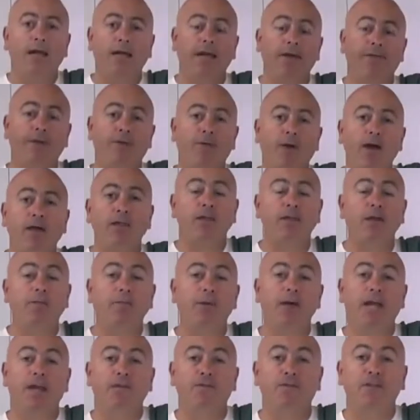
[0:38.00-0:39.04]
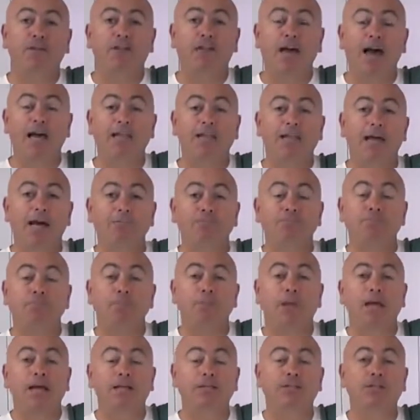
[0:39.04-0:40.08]
Now the great thing about a frittata,
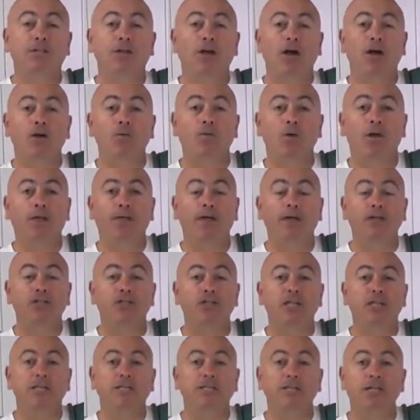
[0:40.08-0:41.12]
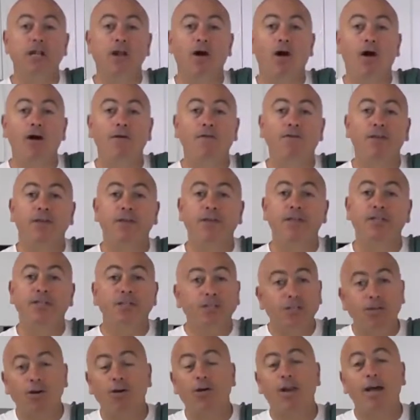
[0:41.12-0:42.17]
it's like one of those things in life that you
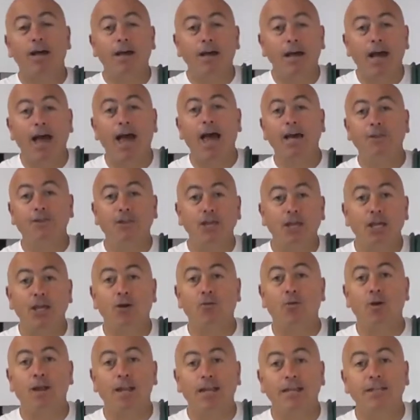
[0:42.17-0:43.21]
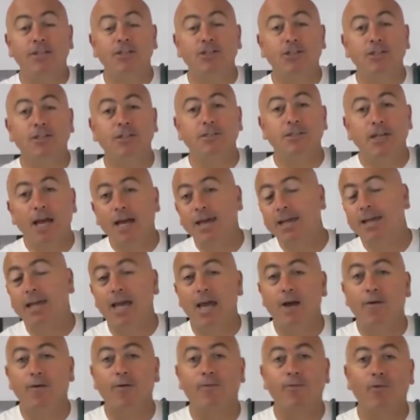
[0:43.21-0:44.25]
just got to add the ingredients and take
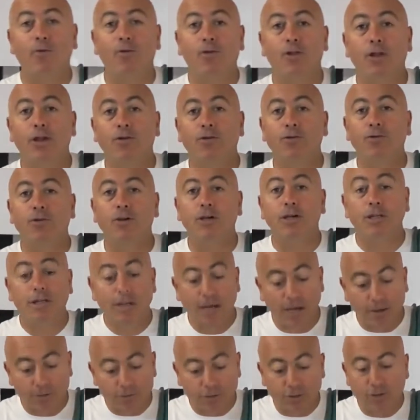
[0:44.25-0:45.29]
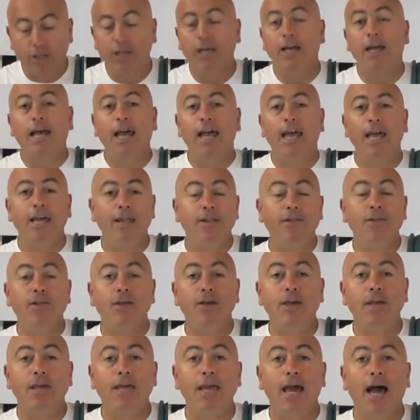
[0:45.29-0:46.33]
care of all the little details in
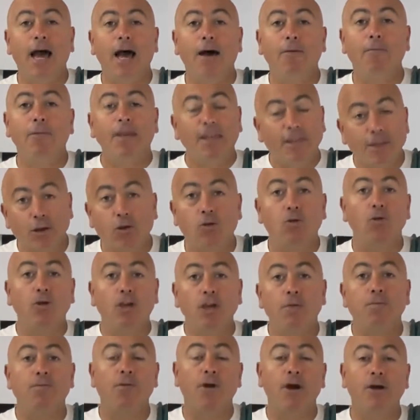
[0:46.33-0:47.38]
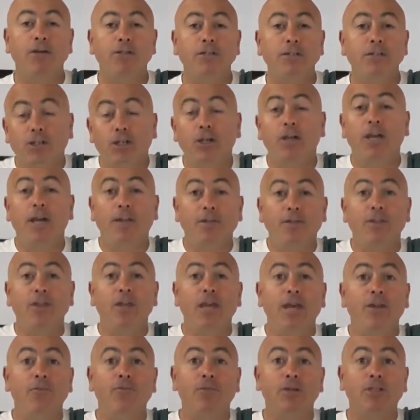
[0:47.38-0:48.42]
the cooking process to get
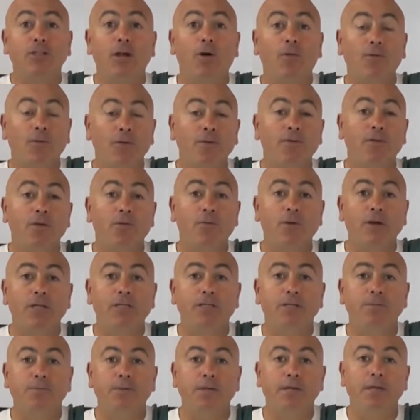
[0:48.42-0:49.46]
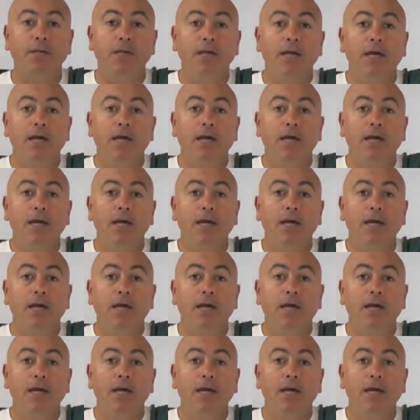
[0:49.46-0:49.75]
the end result of the recipe.